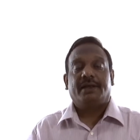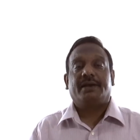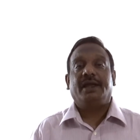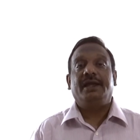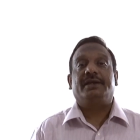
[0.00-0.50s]

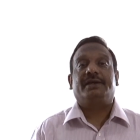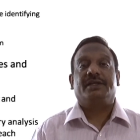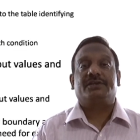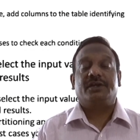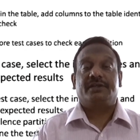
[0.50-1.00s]
write
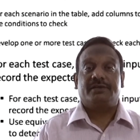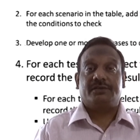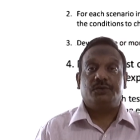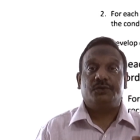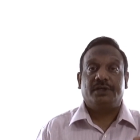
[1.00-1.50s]
test
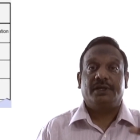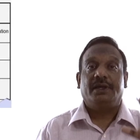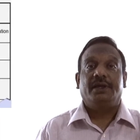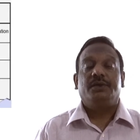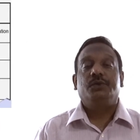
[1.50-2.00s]
cases using
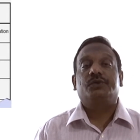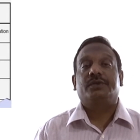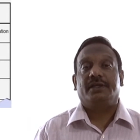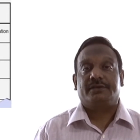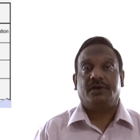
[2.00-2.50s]
use
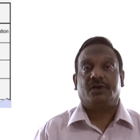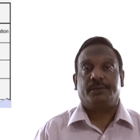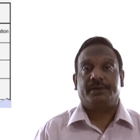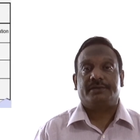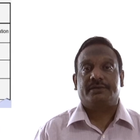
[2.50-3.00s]
case
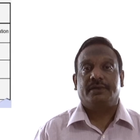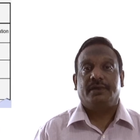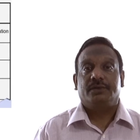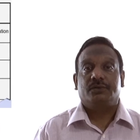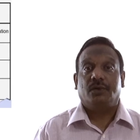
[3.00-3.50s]
documents.
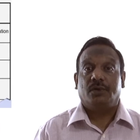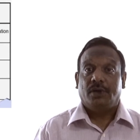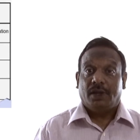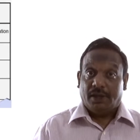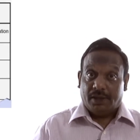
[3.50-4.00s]

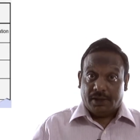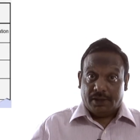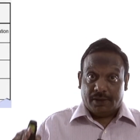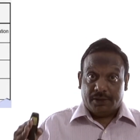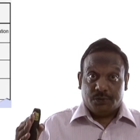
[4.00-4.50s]
So
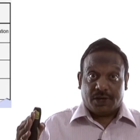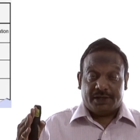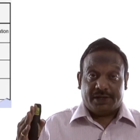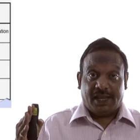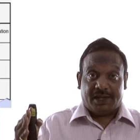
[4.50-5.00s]
you
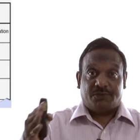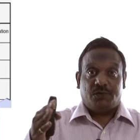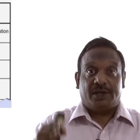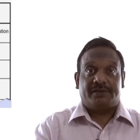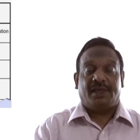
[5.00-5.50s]
can take
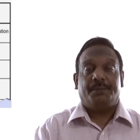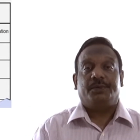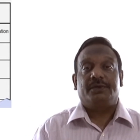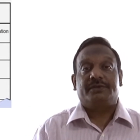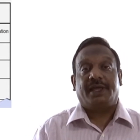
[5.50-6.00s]
few
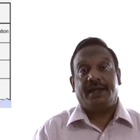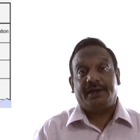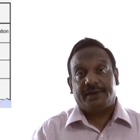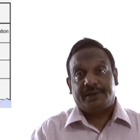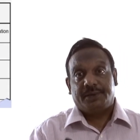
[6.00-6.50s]
examples
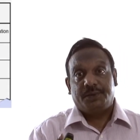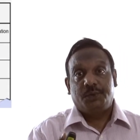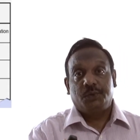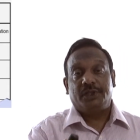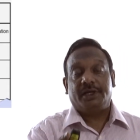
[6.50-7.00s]
and
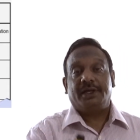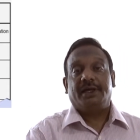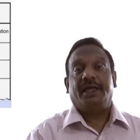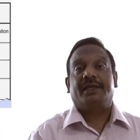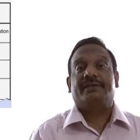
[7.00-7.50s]
do the
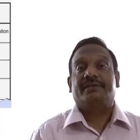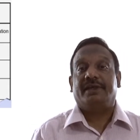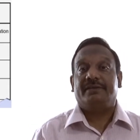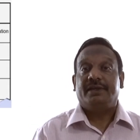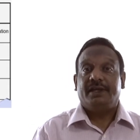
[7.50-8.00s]

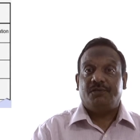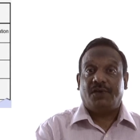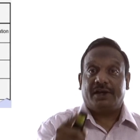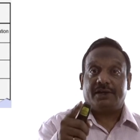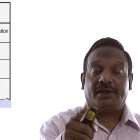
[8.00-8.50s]
exercise. In
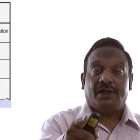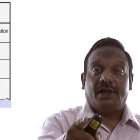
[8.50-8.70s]
fact,